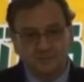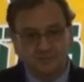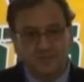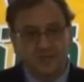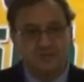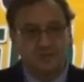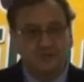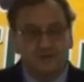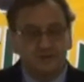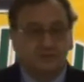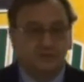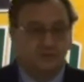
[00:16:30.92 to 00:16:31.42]

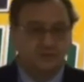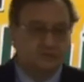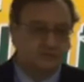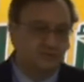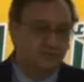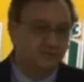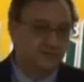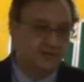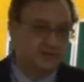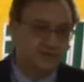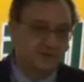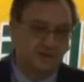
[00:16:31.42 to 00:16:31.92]
and then you can
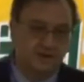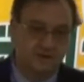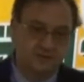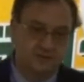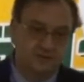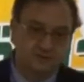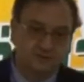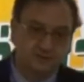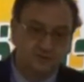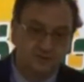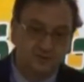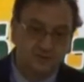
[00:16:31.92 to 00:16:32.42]
figure
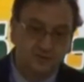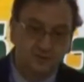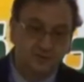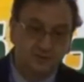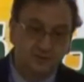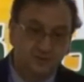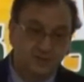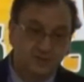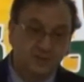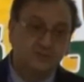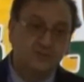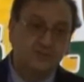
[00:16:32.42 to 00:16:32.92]
out.
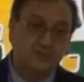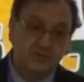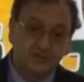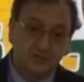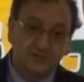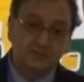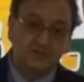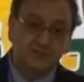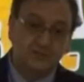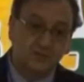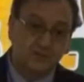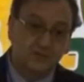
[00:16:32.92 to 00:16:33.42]
If it
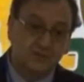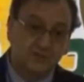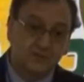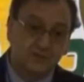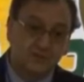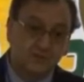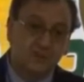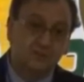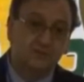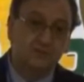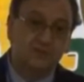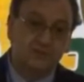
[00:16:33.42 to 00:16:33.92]
is
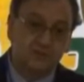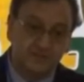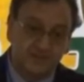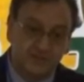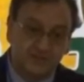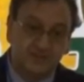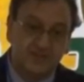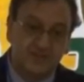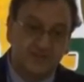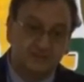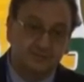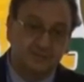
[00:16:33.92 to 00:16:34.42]
so, if it's
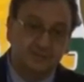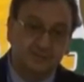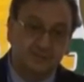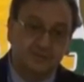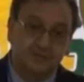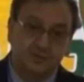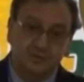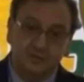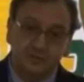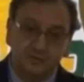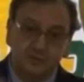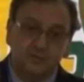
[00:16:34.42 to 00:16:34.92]
the
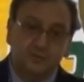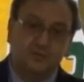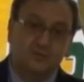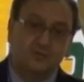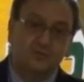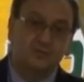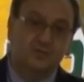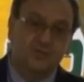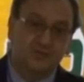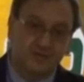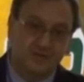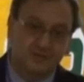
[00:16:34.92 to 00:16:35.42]
catheter, you
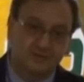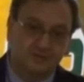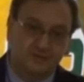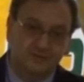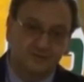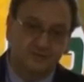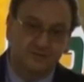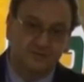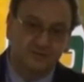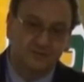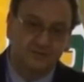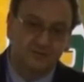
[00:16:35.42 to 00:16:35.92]
remove the
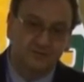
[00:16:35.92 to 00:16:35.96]
catheter.